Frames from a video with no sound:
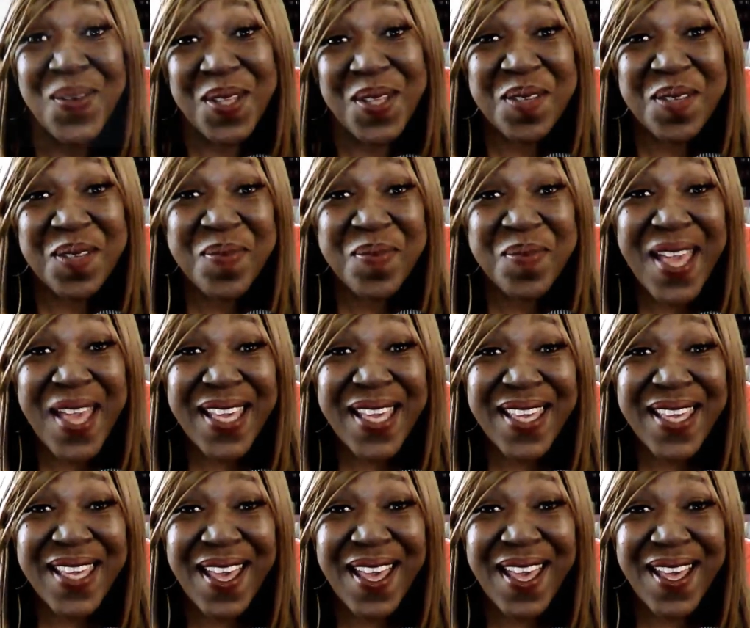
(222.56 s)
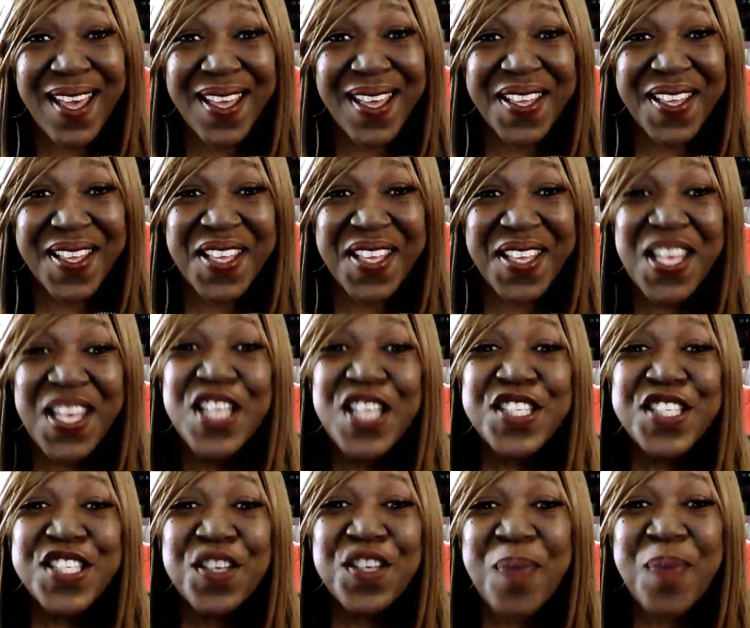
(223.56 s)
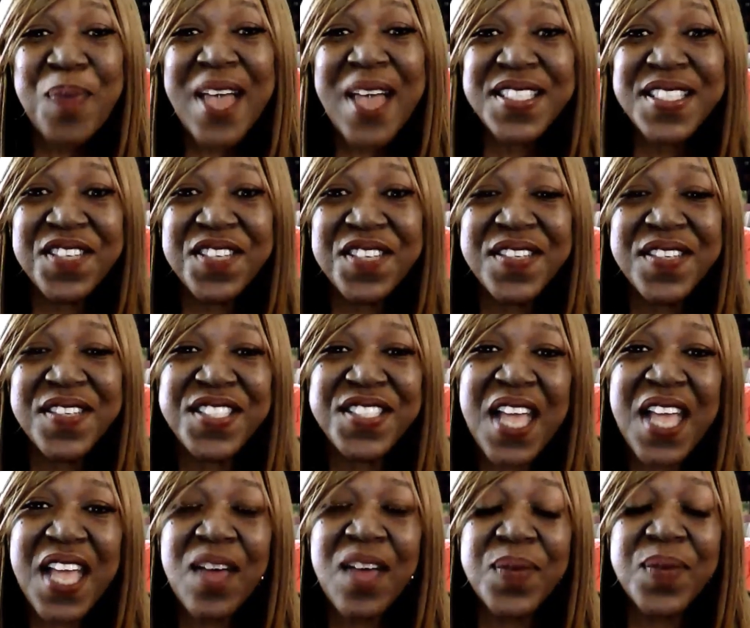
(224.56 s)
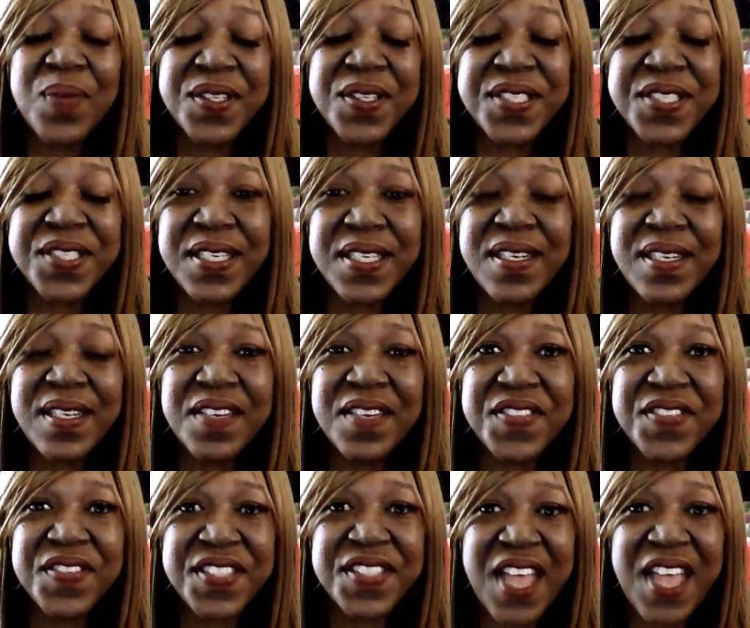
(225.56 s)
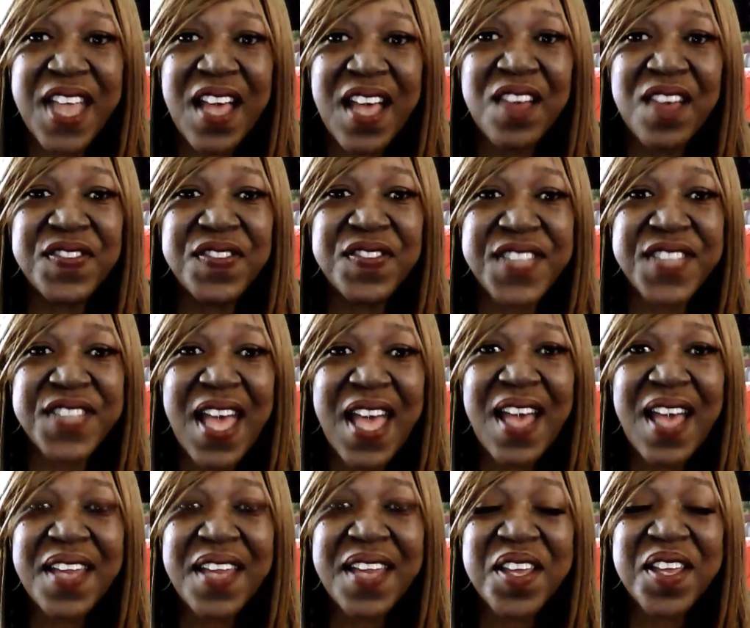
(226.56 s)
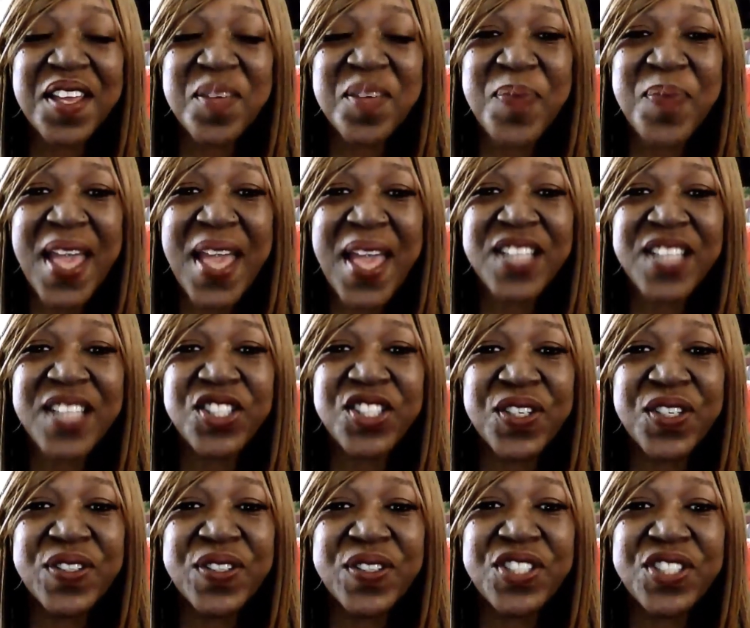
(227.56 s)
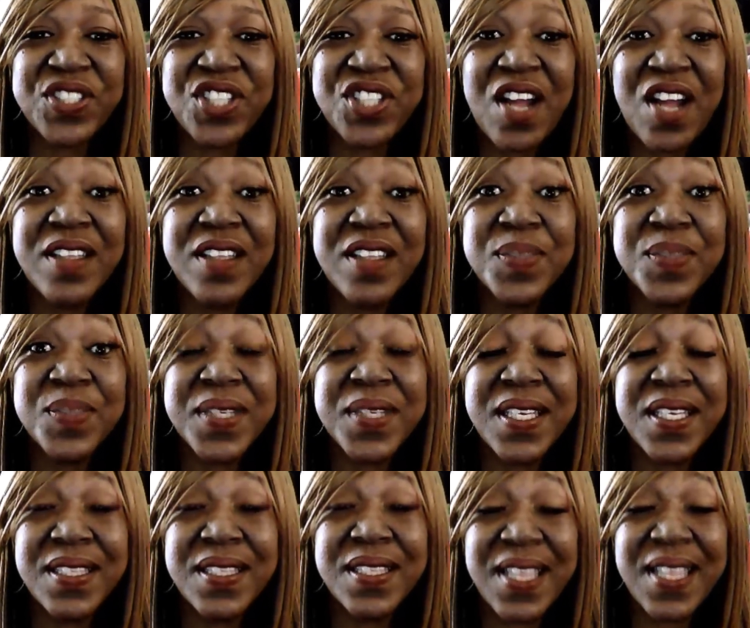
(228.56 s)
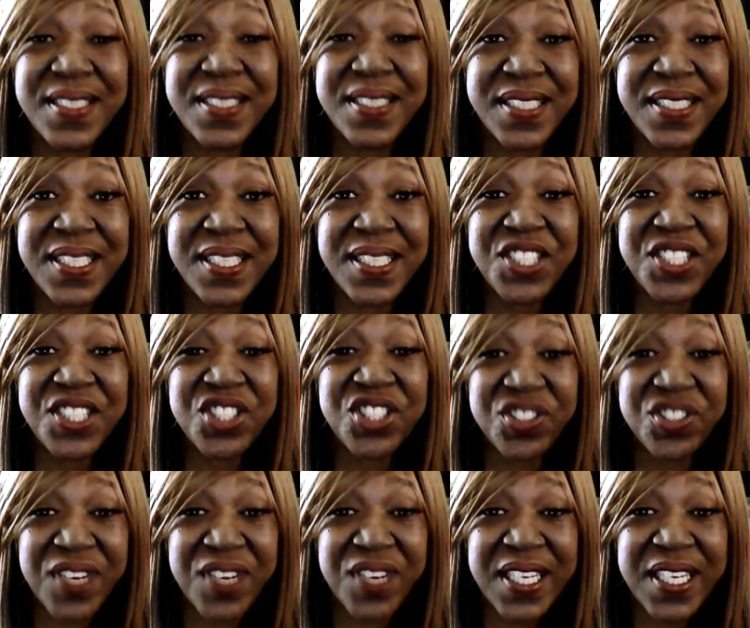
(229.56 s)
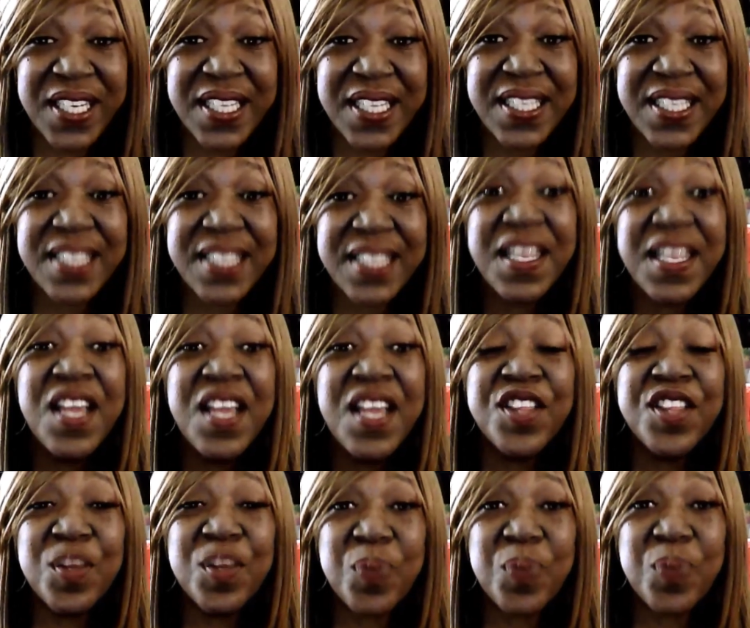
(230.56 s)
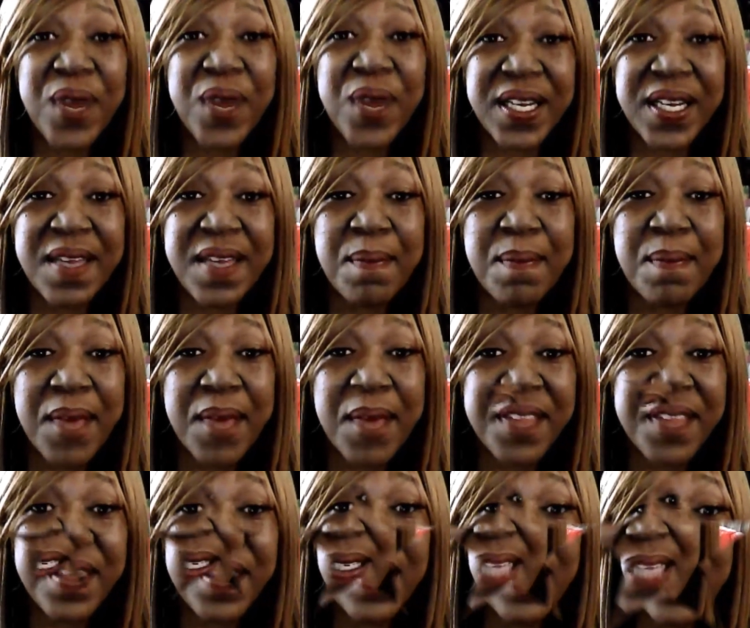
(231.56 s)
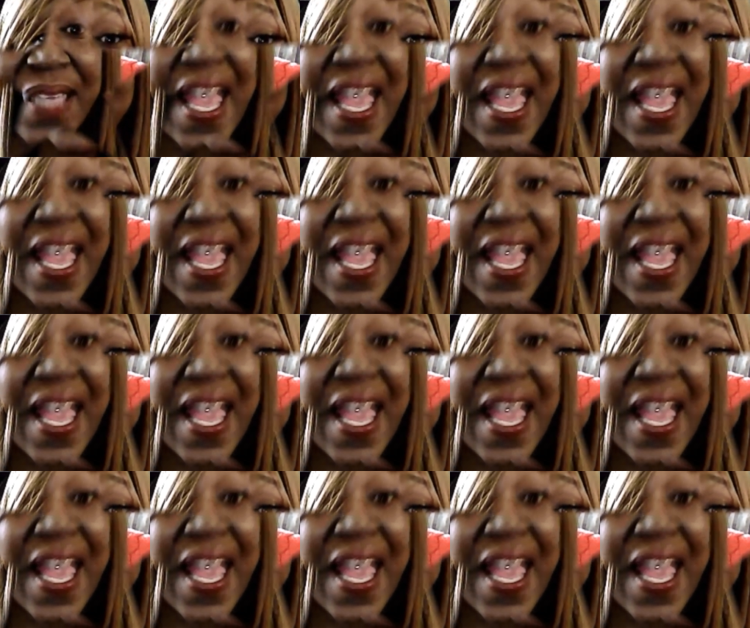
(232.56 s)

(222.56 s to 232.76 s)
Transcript: welcome back, y'all. So Pastor Rashawn Wilson of Southside Impact Church, charged with allegedly strangling the pregnant mother of